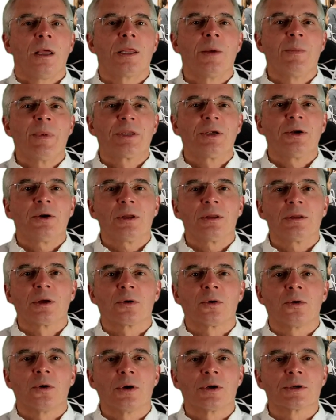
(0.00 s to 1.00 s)
The material in the
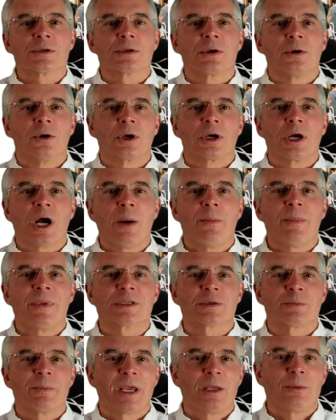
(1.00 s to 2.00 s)
course or
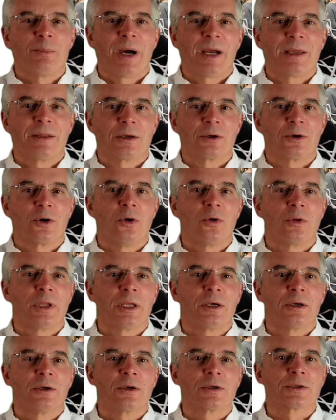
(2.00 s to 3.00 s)
comments made by the
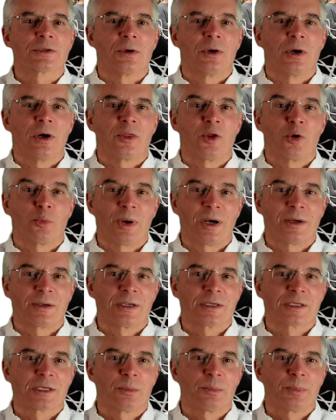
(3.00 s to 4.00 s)
co-leaders or other
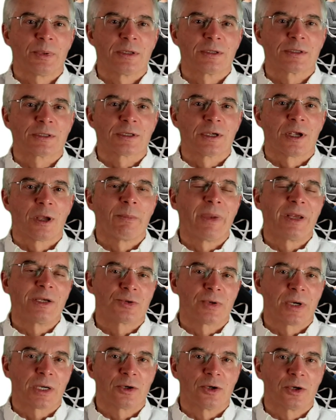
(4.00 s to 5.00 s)
participants may
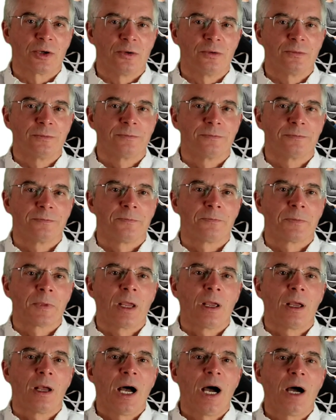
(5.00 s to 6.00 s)
trigger you,
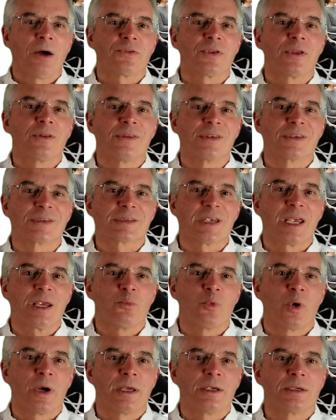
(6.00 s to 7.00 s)
often the
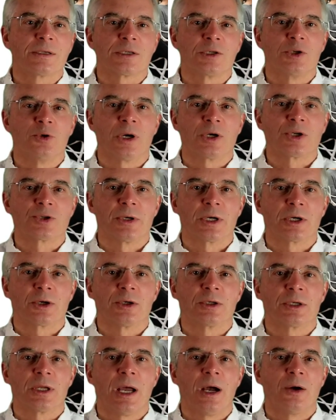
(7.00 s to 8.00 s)
same ways you are
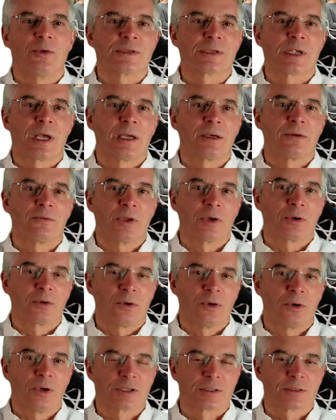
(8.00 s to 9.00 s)
triggered outside of the
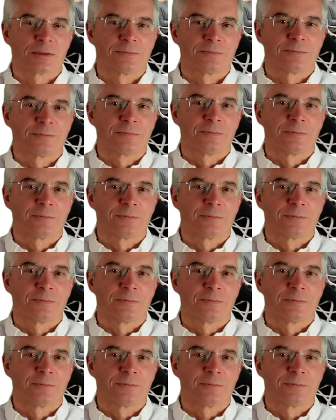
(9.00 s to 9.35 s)
course.